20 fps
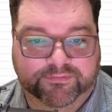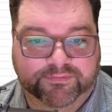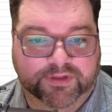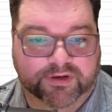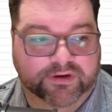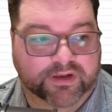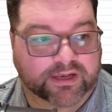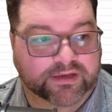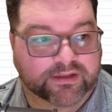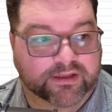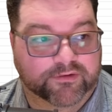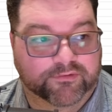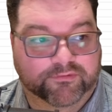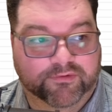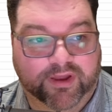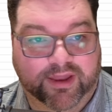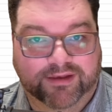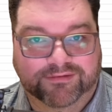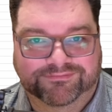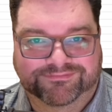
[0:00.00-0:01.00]
they're not done
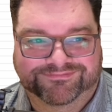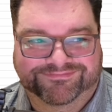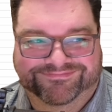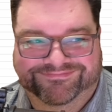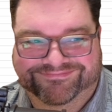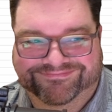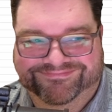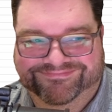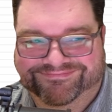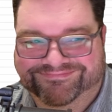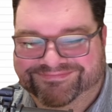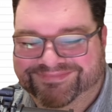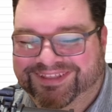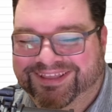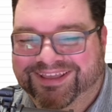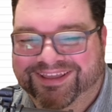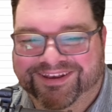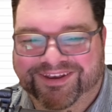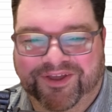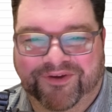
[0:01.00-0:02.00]
right.
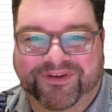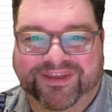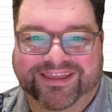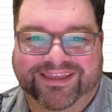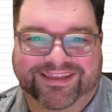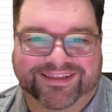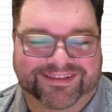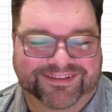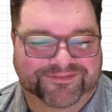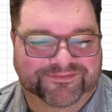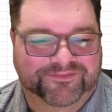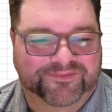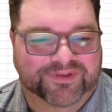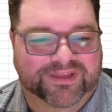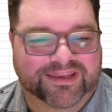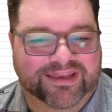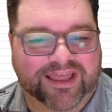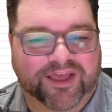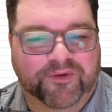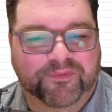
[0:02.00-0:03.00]
No, we
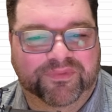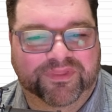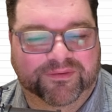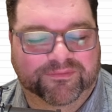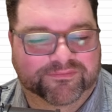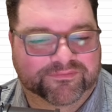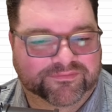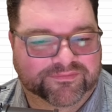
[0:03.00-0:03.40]
can help them.